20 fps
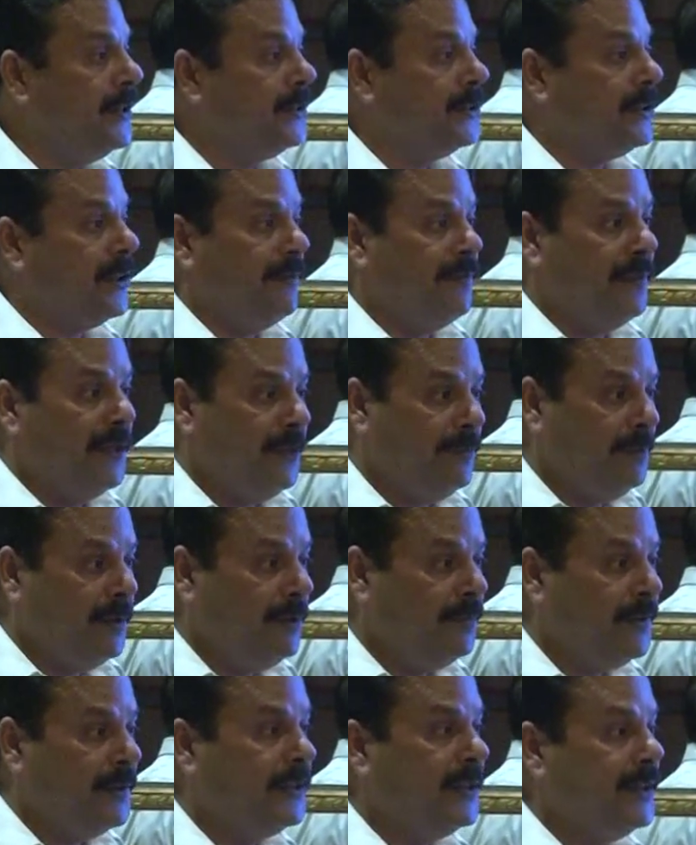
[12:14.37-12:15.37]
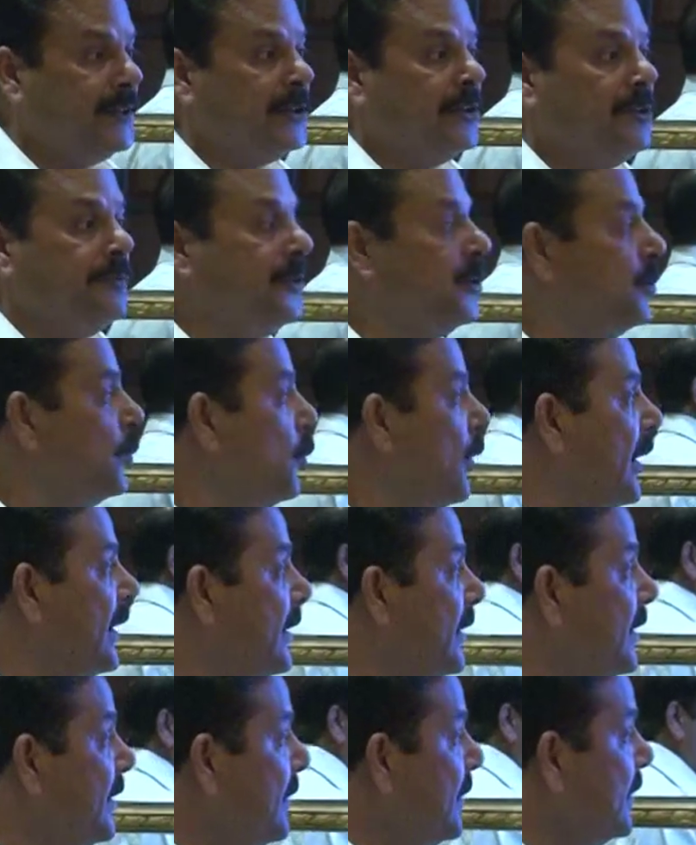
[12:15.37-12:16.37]
It is available with the service
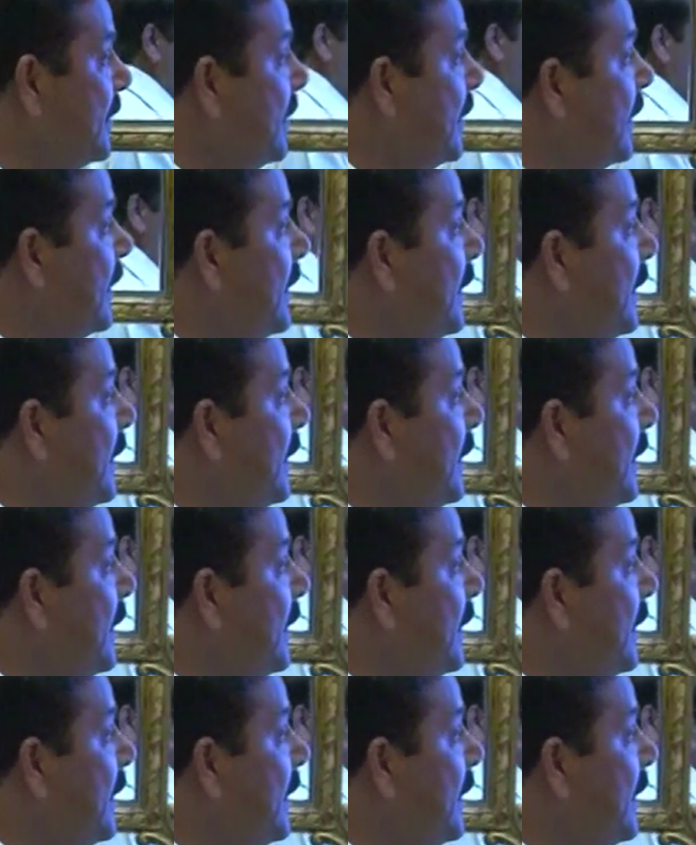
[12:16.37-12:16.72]
providers.